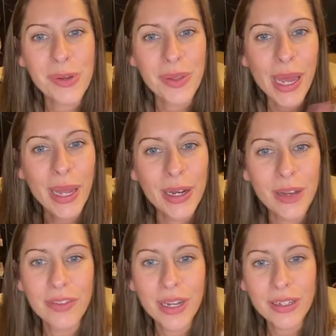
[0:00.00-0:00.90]
all that
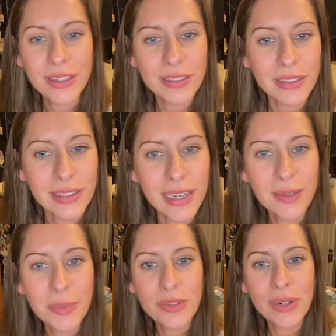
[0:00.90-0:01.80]
vodka cooks
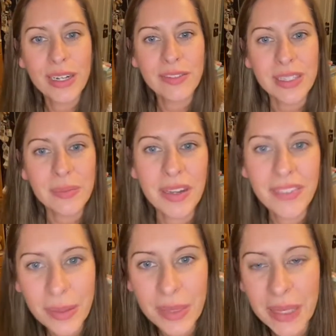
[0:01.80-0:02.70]
out before I feed my
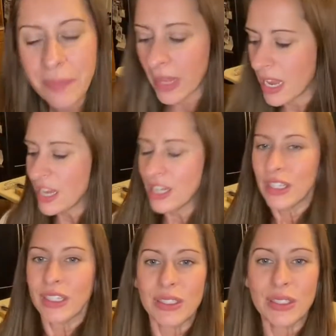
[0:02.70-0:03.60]
family.
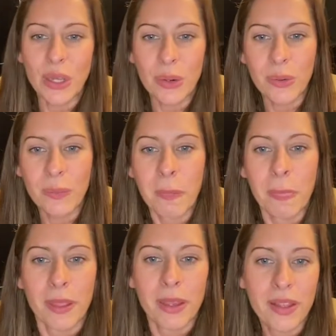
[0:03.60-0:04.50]
So
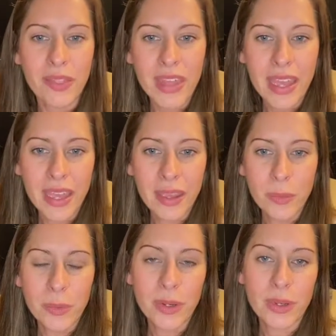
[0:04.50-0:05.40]
they
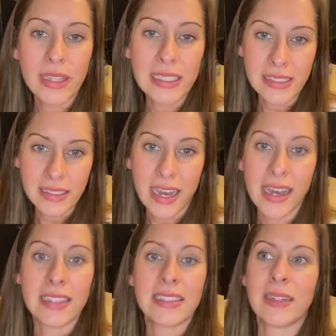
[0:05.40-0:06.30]
would listen to
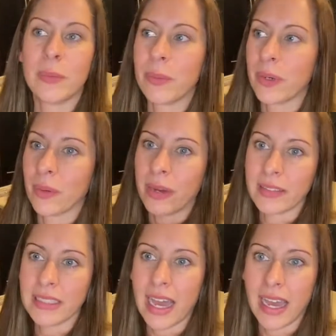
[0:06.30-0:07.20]
us, and we would go
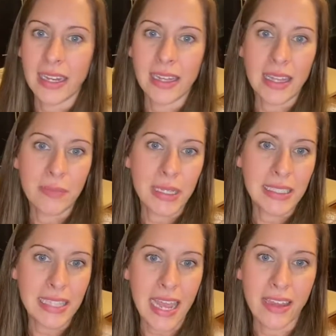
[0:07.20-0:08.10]
outside, and they'd
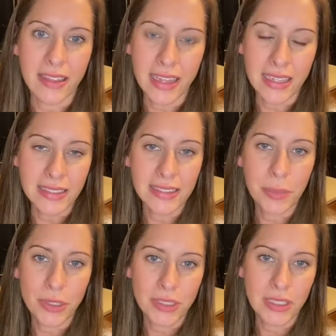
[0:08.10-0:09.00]
be saying things,
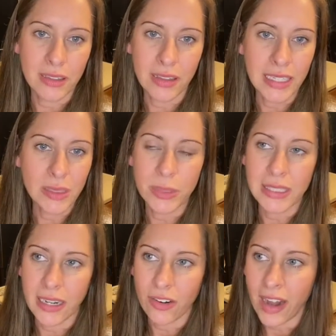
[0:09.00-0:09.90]
personal things we
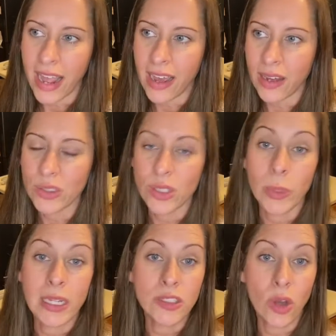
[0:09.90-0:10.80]
said in our house. So
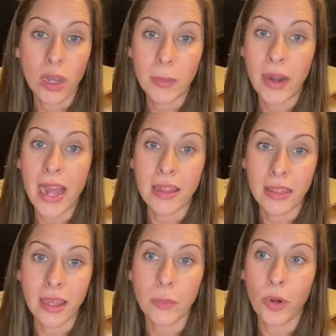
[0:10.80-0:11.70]
we didn't talk about
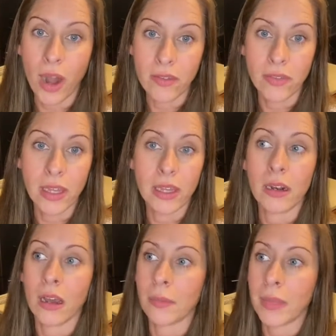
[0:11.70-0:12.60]
anything
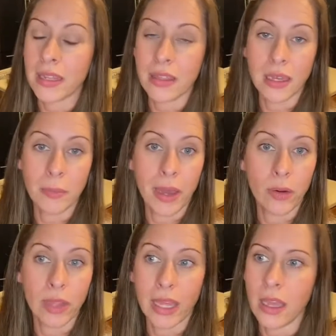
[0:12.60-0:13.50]
private, anything
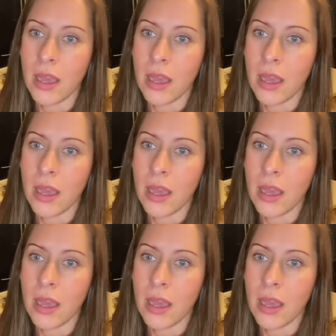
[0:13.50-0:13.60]
about like